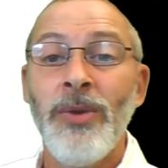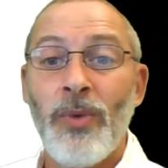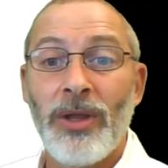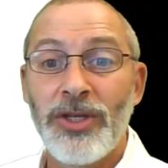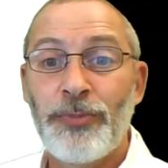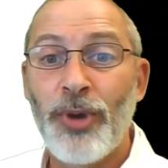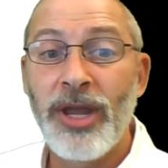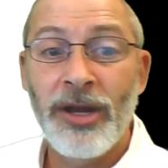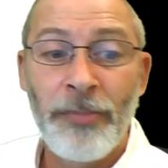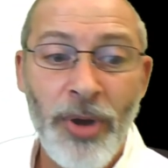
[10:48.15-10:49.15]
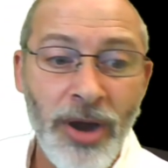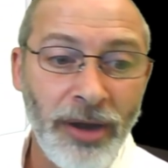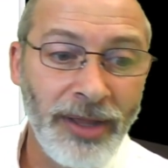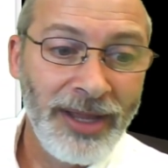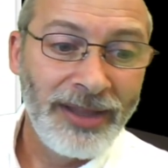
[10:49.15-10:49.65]
Well, let's break it apart.
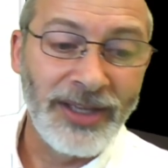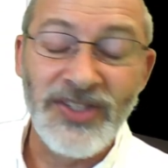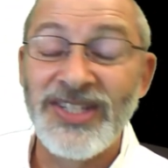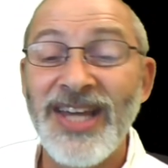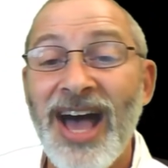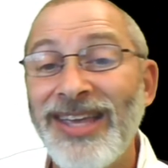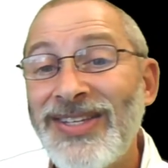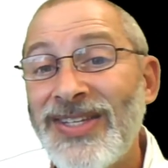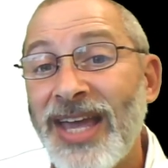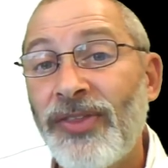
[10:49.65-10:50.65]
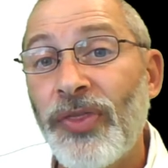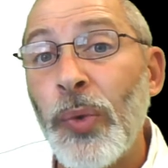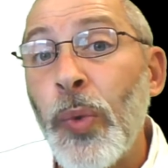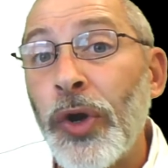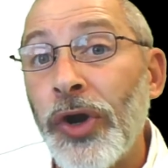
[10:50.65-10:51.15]
Let's dissect the
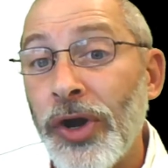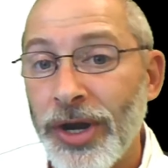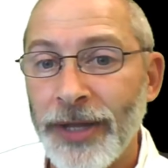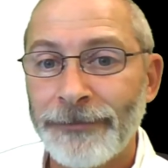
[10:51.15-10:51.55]
word.